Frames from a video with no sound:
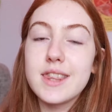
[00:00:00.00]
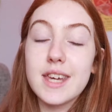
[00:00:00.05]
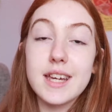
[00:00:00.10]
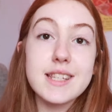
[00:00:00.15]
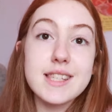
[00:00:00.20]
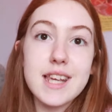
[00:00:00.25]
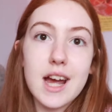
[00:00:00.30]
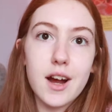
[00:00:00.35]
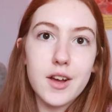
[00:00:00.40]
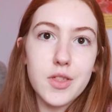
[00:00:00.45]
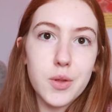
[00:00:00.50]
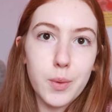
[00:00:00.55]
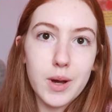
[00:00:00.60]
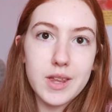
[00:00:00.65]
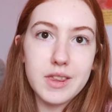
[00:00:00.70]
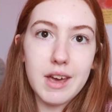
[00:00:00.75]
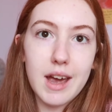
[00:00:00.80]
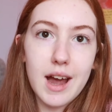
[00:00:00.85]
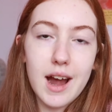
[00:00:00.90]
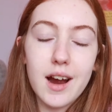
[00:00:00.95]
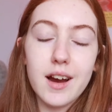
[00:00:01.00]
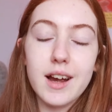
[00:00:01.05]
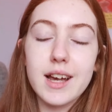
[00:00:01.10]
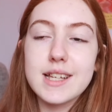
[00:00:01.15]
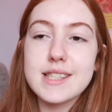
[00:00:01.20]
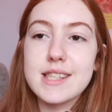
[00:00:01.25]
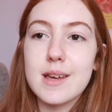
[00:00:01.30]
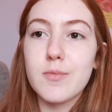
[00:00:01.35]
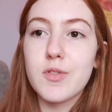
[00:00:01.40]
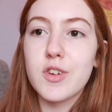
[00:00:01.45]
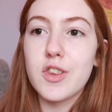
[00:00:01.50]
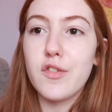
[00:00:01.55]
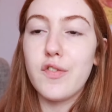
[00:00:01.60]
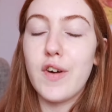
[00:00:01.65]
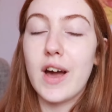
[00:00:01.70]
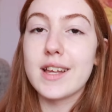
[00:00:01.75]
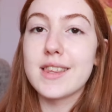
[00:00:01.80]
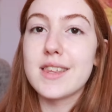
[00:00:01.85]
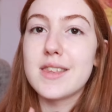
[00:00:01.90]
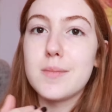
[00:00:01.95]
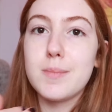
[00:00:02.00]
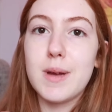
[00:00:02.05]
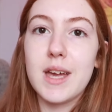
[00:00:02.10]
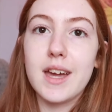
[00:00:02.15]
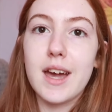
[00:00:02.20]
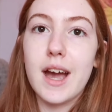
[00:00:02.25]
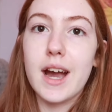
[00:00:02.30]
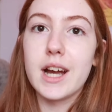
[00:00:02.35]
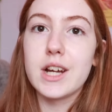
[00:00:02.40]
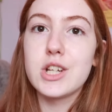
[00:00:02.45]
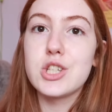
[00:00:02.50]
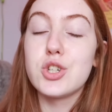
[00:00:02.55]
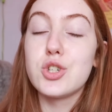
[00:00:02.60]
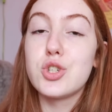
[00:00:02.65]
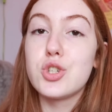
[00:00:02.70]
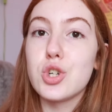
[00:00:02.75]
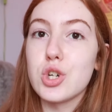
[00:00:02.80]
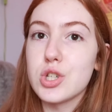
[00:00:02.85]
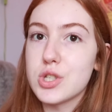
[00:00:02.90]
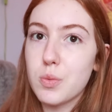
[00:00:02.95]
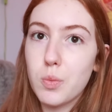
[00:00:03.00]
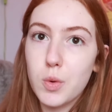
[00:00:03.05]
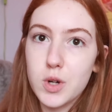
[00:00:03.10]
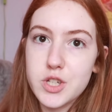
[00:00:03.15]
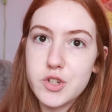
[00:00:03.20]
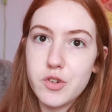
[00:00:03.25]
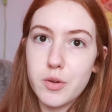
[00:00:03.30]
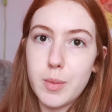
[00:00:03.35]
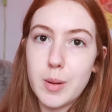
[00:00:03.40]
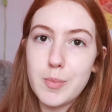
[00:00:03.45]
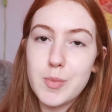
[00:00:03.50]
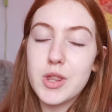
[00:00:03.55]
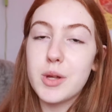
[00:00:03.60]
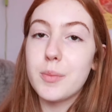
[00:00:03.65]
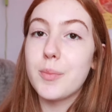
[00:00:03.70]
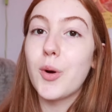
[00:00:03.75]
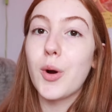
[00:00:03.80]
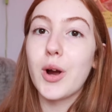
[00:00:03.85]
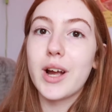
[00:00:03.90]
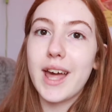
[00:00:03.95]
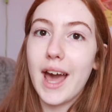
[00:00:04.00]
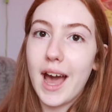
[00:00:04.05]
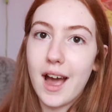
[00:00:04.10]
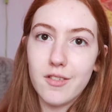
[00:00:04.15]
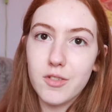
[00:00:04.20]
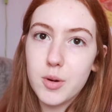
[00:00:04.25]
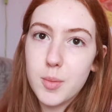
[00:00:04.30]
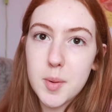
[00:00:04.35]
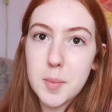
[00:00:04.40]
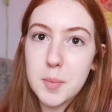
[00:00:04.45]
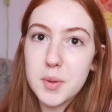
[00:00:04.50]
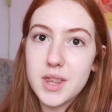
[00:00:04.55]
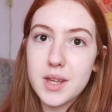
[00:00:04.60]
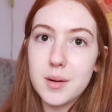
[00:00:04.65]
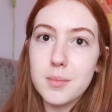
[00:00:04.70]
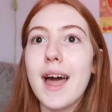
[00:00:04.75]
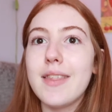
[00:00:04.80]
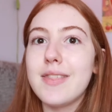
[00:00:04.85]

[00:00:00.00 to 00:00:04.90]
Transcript: things are the way they are except for the fact that the main character doesn't want to remember them or can't remember them,